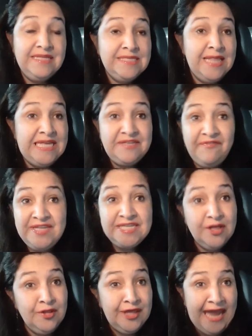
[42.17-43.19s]
last
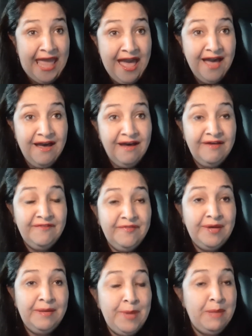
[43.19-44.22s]
physical that I have,
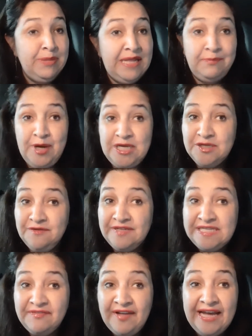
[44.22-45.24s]
my blood pressure
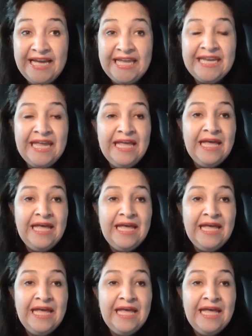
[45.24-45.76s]
was fine,